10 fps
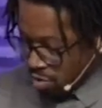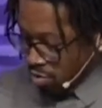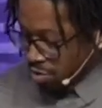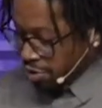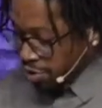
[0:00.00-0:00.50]

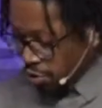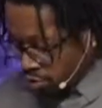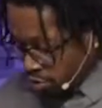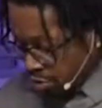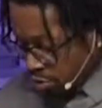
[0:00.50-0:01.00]
Would you
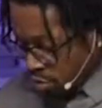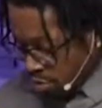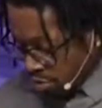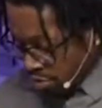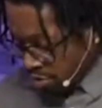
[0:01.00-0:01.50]
use your
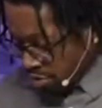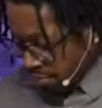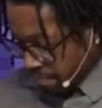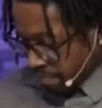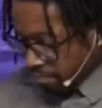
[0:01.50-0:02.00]
word
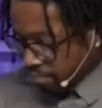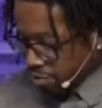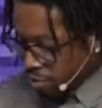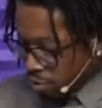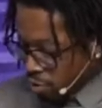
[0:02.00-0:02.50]

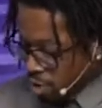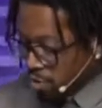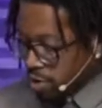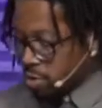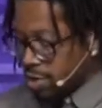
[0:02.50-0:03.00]
to do
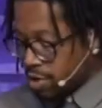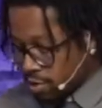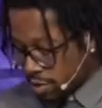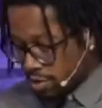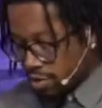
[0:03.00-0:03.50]
only what
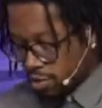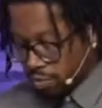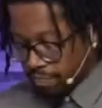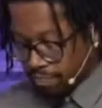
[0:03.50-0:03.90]
you can do?